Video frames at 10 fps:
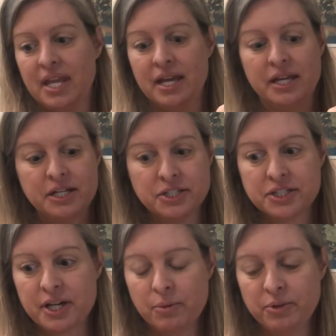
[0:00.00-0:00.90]
It is
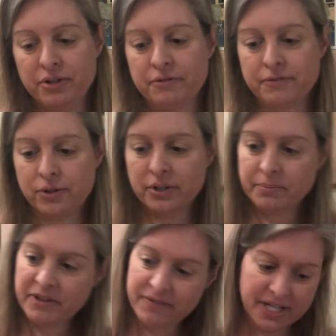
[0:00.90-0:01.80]
so beautiful. Let
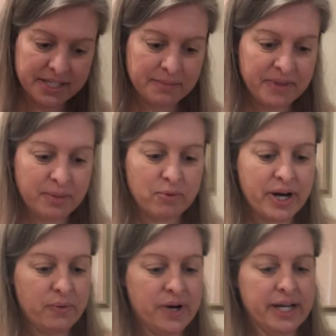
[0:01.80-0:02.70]
me find something
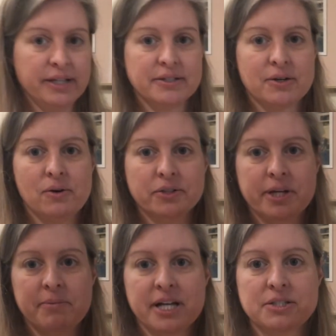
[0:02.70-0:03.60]
bright white to hold
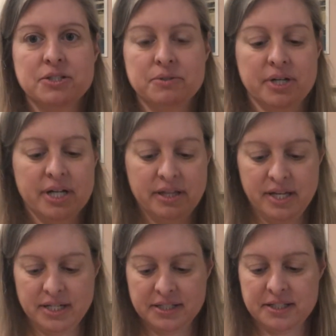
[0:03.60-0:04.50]
up next to it. I
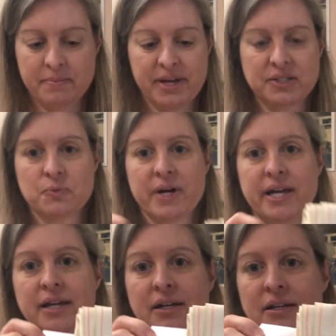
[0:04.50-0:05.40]
think it's the best
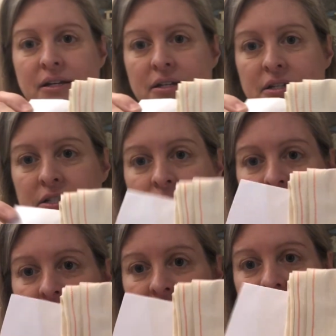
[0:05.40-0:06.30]
way to be able to